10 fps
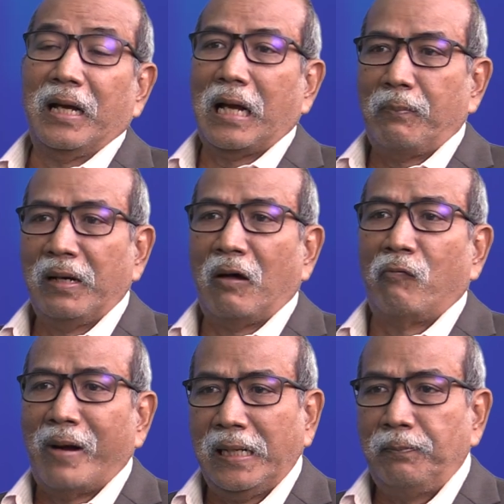couple of
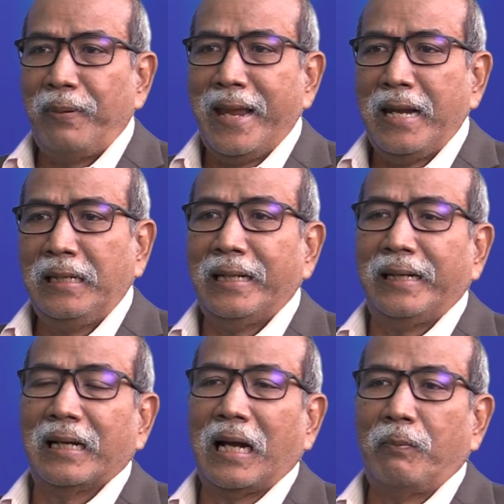white pants and
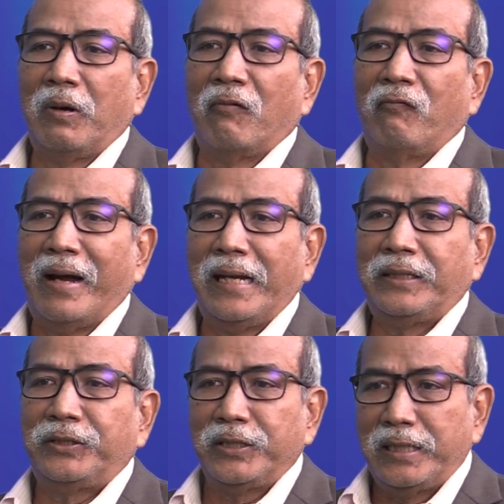a couple of
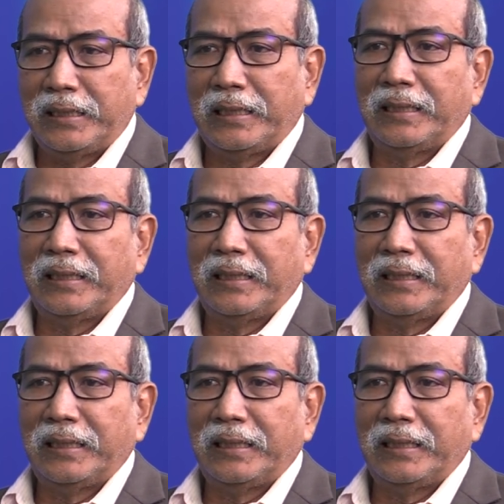white shirts